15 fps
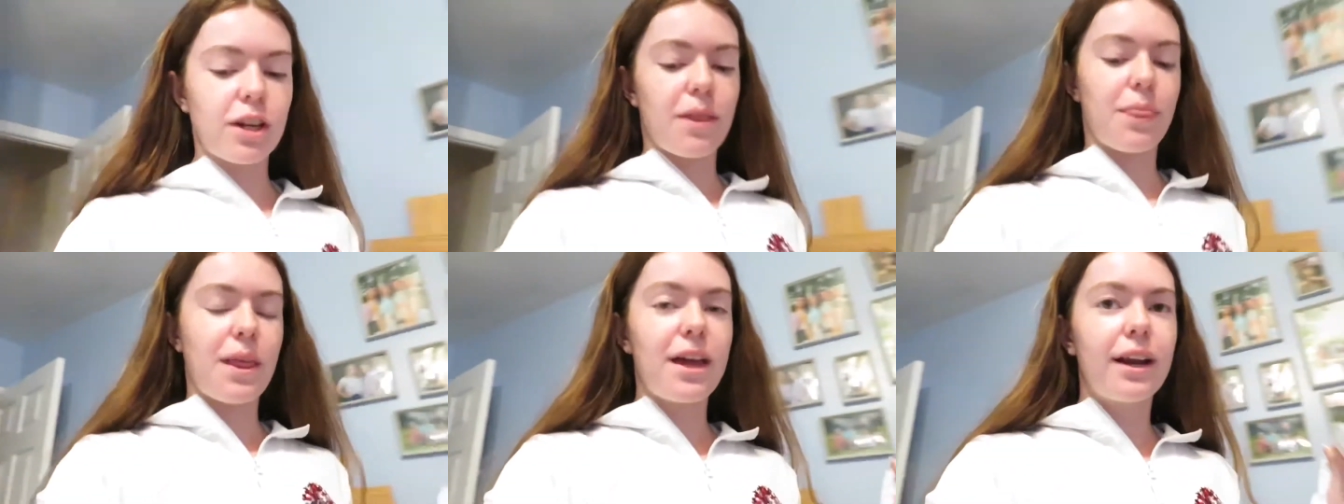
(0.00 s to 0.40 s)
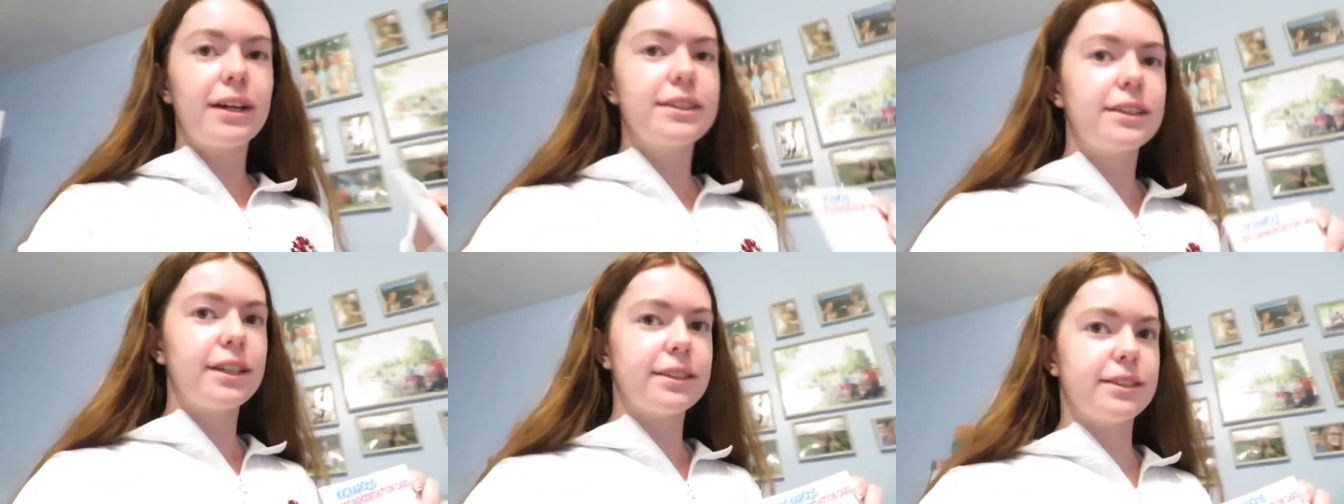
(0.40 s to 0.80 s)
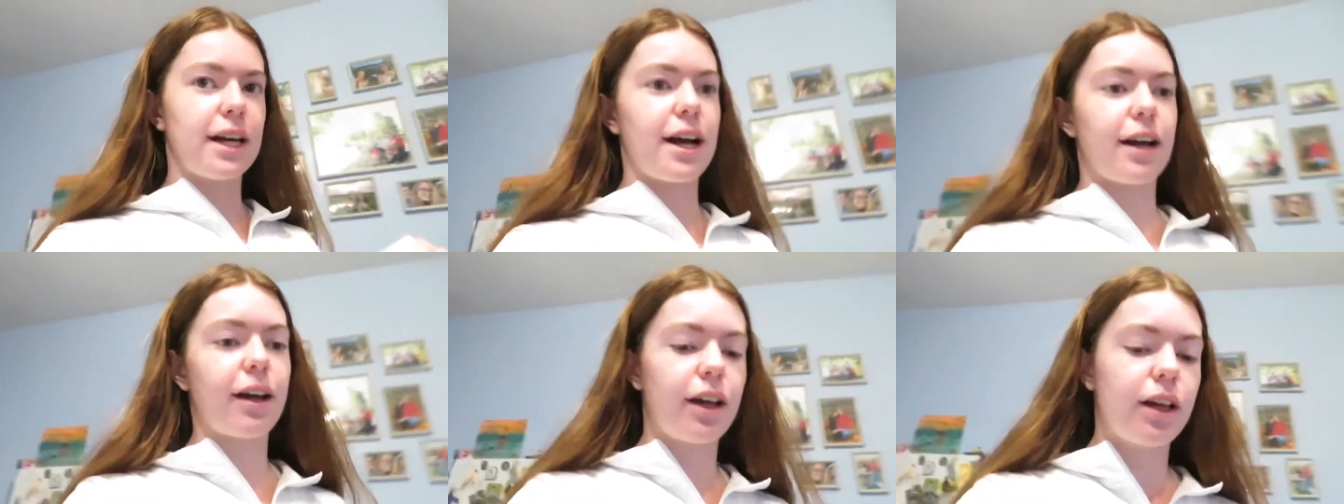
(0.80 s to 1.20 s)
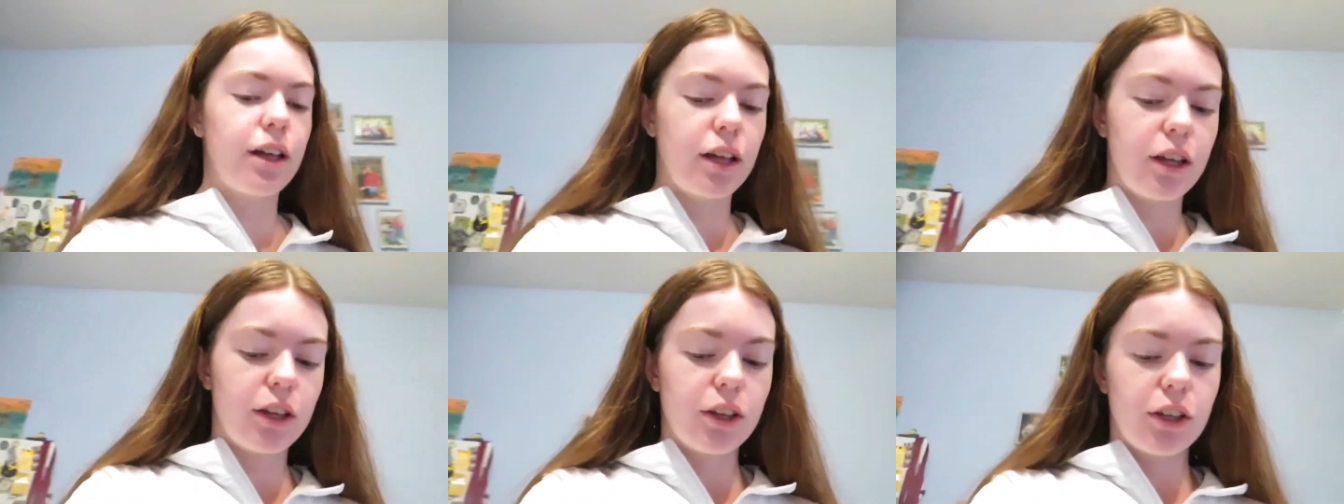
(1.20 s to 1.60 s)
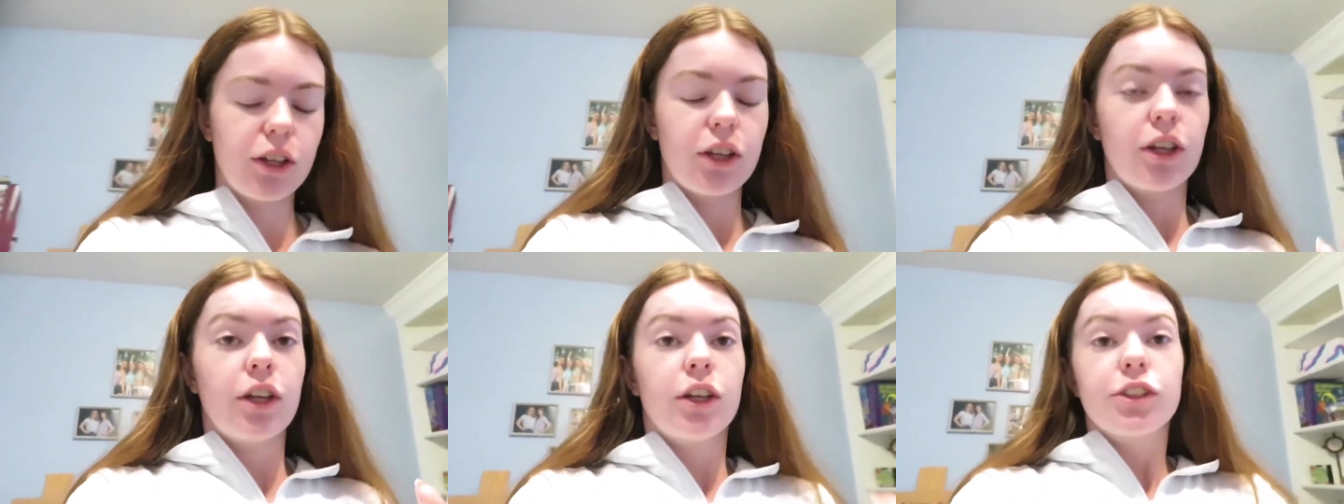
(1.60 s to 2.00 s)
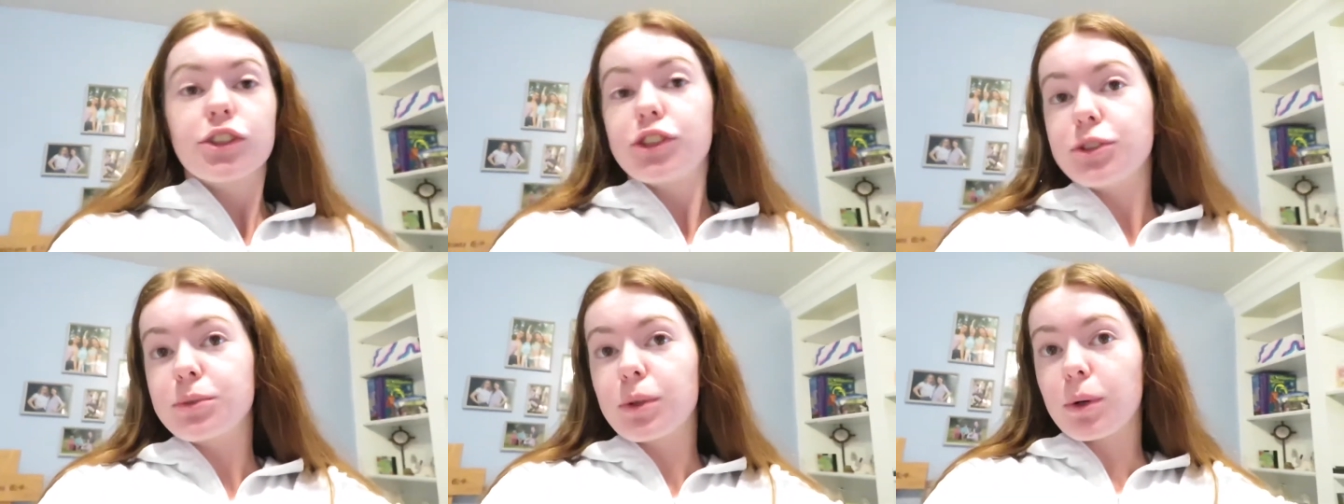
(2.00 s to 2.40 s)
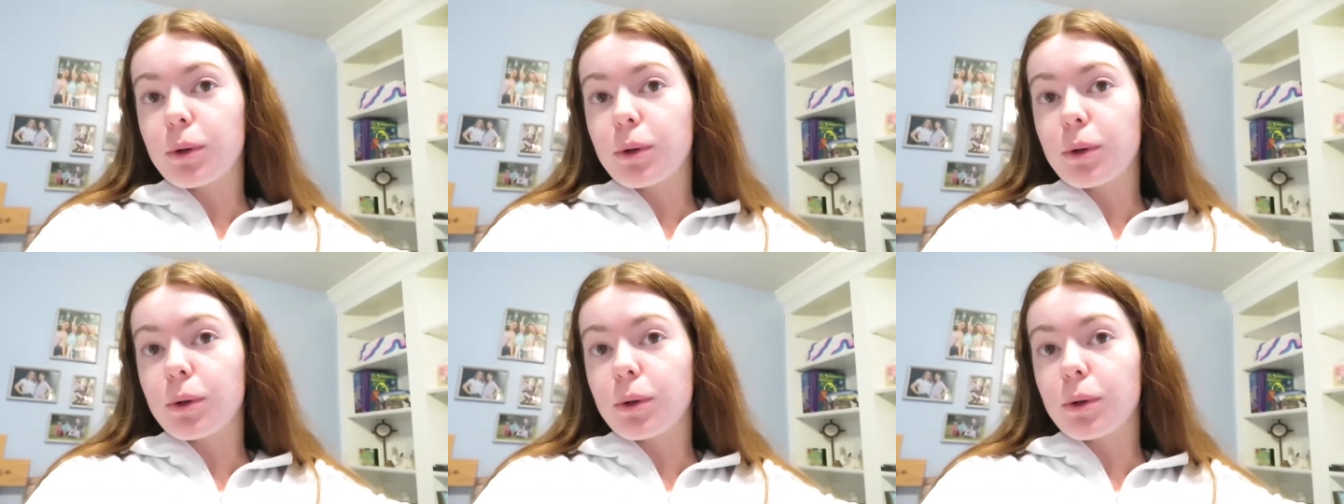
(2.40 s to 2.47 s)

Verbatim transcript: and then i had to take zach to